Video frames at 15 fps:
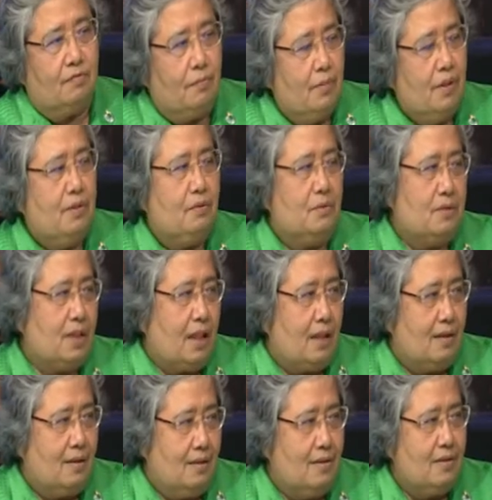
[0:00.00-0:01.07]
me to
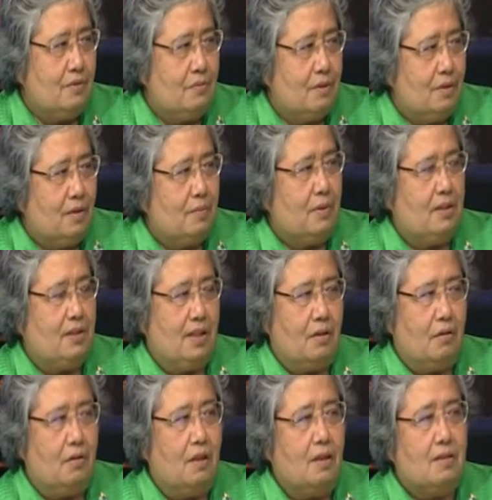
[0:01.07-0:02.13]
start this Oriental Medicine
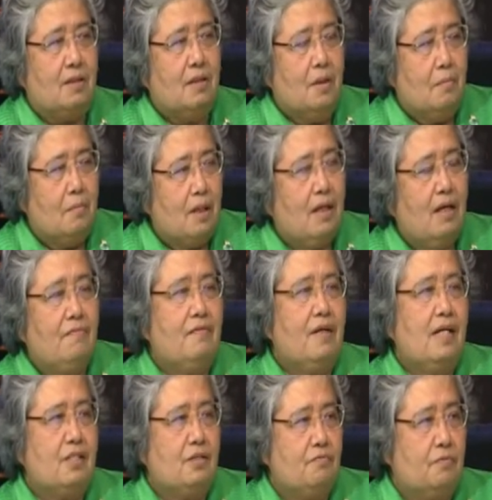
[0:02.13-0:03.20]
College, but I have
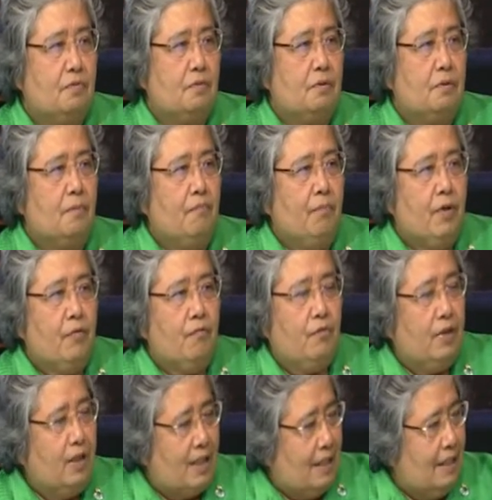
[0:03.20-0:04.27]
asked for
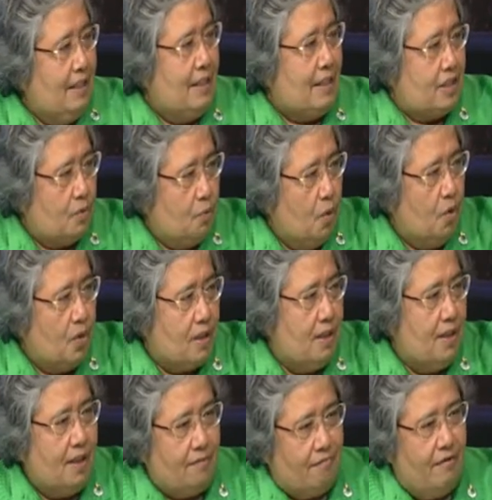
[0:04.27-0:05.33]
the clinic, small
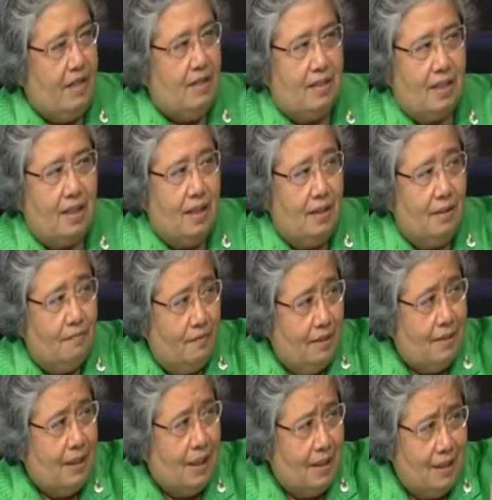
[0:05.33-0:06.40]
clinic, franchise
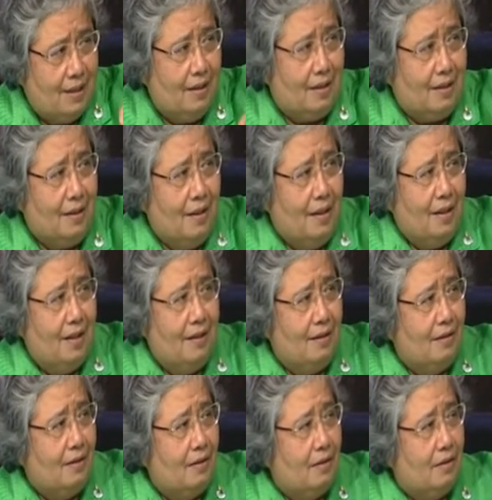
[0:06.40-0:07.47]
clinic
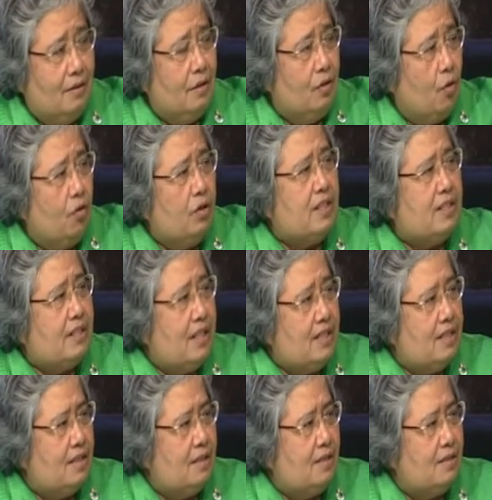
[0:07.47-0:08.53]
in all the
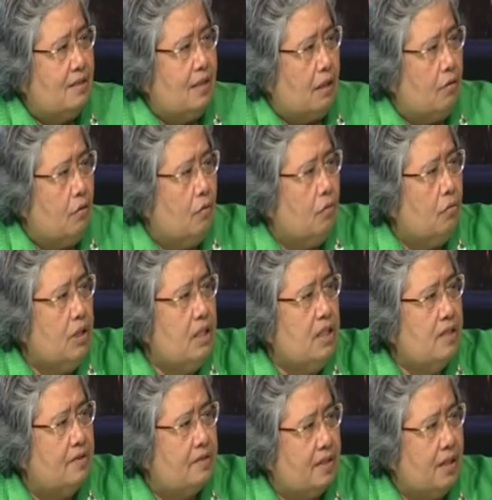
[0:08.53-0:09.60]
stations that all
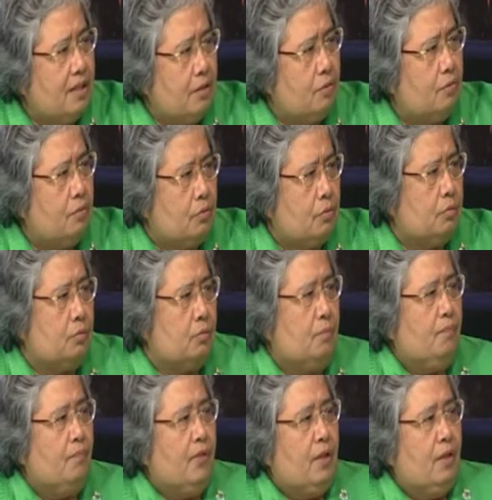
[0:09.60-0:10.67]
these trains go to,
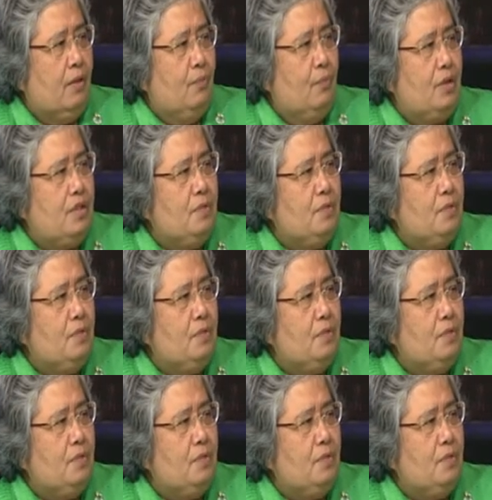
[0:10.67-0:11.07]
which